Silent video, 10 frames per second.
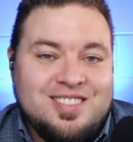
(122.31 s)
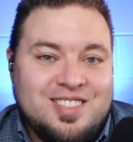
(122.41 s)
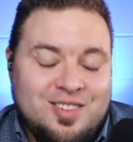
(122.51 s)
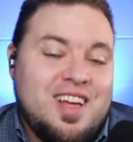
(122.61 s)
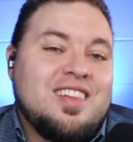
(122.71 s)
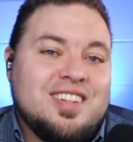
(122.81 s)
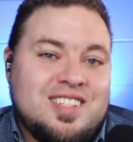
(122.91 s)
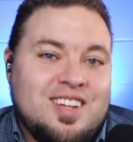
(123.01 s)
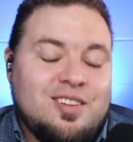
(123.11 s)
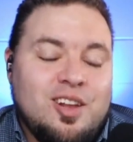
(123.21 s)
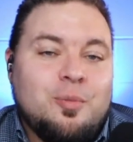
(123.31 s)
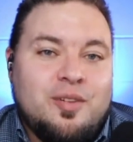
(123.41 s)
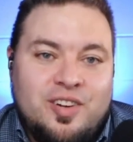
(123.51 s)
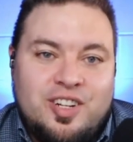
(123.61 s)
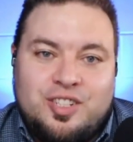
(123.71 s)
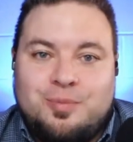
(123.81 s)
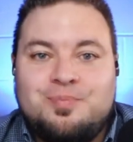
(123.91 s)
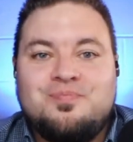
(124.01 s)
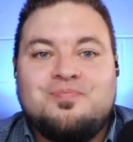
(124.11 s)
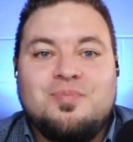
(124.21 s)
So that, that's a little bit of an issue.
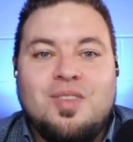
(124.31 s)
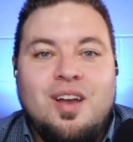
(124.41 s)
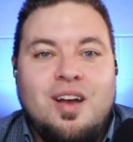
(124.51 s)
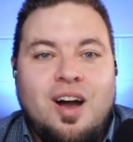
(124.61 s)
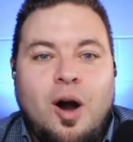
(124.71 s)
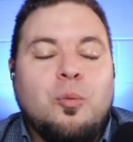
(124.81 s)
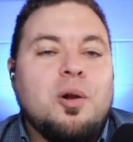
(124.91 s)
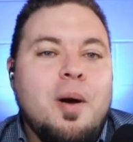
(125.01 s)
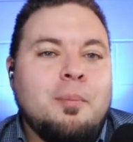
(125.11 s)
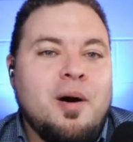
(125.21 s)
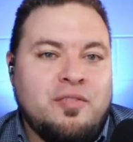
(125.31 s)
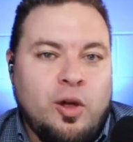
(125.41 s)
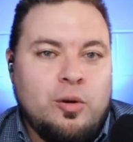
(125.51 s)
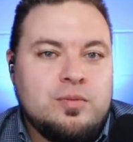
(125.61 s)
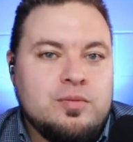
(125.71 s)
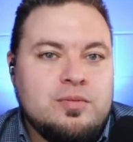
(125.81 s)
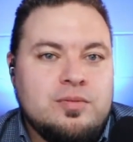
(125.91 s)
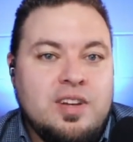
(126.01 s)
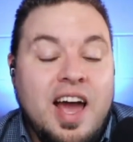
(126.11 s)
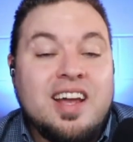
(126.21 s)
Uh, what about Buffalo?
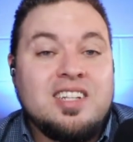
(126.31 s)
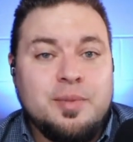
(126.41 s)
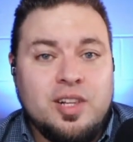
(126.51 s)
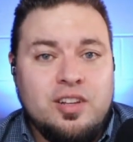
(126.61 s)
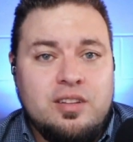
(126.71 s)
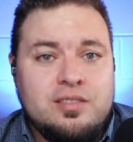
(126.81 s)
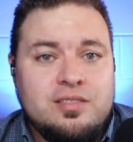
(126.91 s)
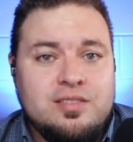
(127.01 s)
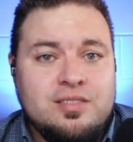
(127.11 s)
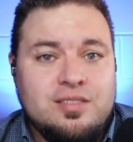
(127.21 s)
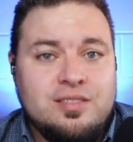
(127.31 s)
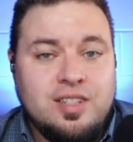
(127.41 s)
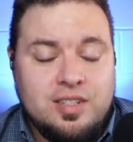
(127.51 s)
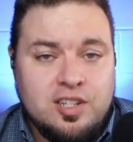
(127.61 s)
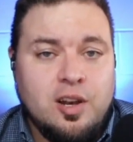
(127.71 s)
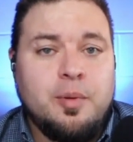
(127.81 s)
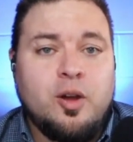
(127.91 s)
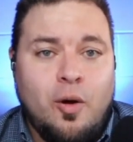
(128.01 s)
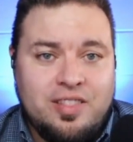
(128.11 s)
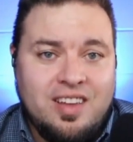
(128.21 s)
Now, academically, this is going to be
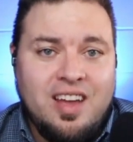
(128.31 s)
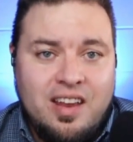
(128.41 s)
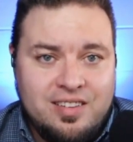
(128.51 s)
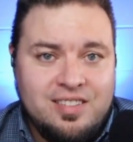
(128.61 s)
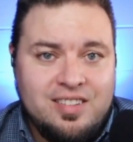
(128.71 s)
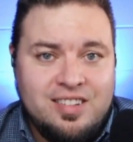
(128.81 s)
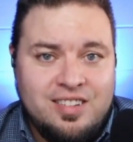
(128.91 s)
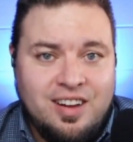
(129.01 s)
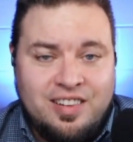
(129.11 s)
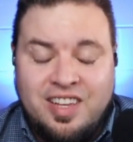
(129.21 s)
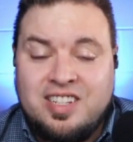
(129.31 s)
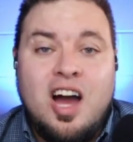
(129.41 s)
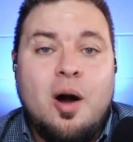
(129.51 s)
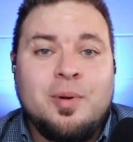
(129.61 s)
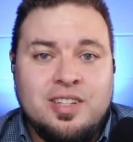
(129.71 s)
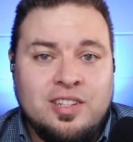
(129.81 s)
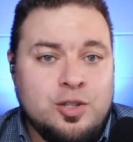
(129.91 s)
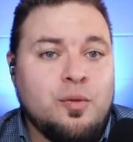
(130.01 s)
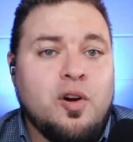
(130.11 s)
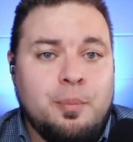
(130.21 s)
quite the get. Uh, the endowment is
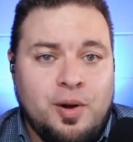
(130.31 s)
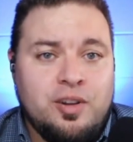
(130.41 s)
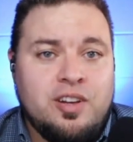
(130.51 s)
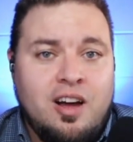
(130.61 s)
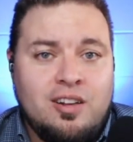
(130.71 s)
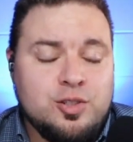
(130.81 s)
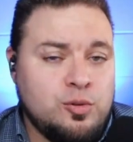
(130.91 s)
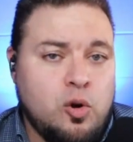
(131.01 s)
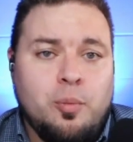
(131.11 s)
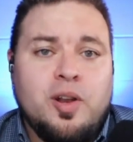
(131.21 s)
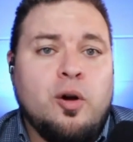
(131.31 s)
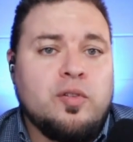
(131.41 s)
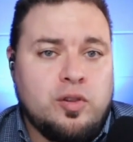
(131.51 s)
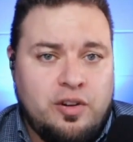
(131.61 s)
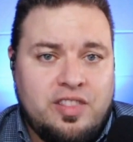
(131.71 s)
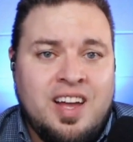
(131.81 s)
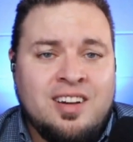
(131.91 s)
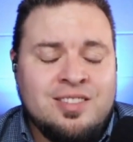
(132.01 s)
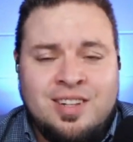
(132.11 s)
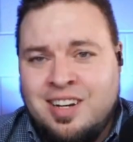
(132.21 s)
over a billion dollars, enrollment over
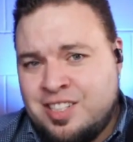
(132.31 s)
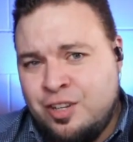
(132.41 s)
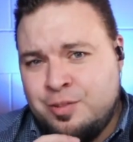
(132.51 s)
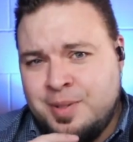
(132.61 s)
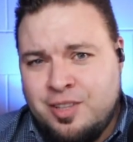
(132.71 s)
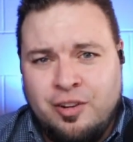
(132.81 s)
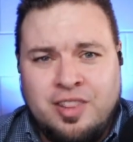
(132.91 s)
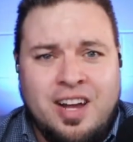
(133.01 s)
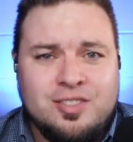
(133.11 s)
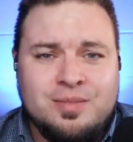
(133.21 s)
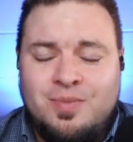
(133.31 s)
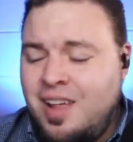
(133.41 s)
30,000, uh, excuse me, 30,000.